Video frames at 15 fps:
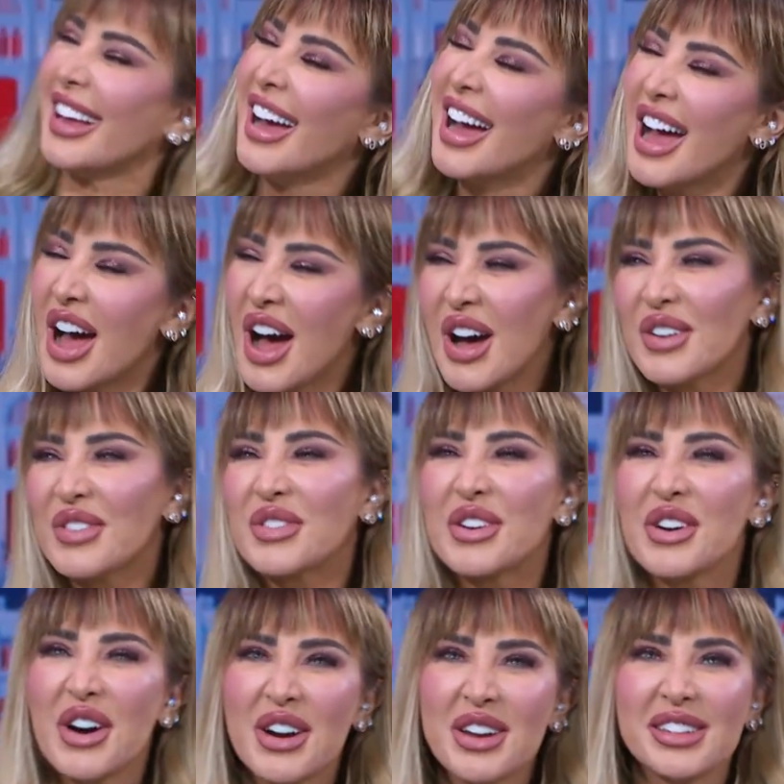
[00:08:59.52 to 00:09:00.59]
Doom, of course! Of
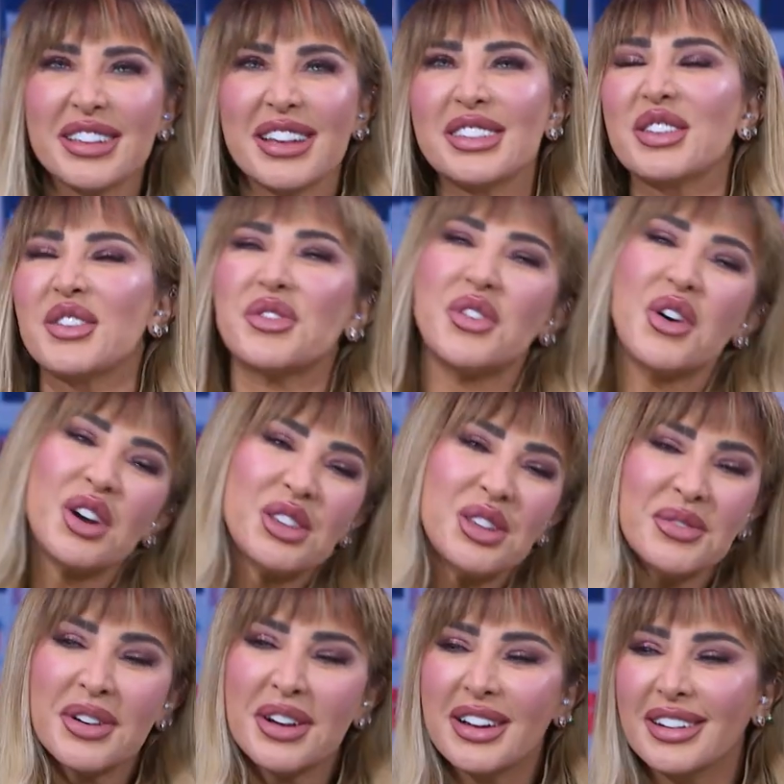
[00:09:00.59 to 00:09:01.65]
course, it's
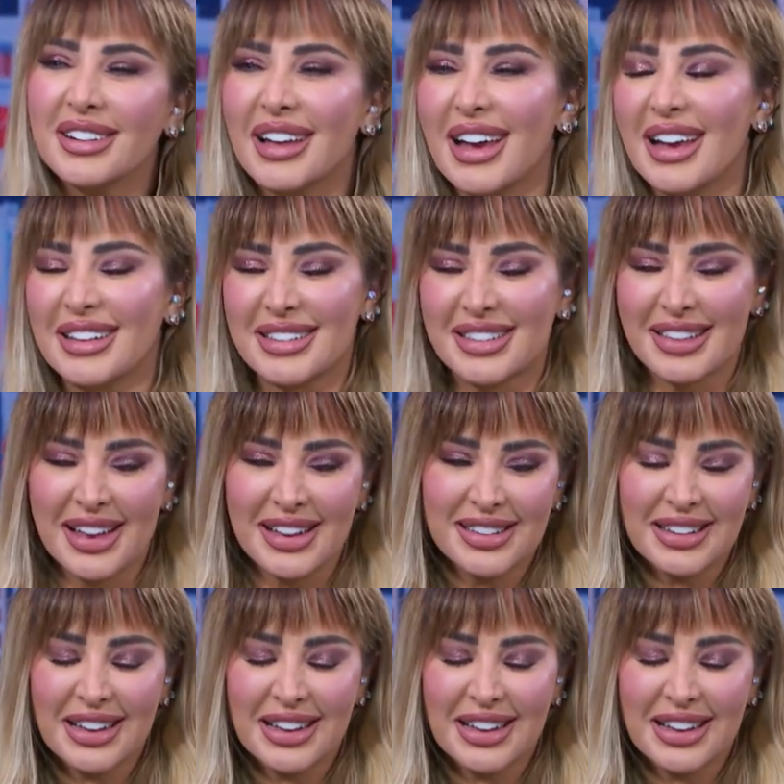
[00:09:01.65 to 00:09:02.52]
affordable, it's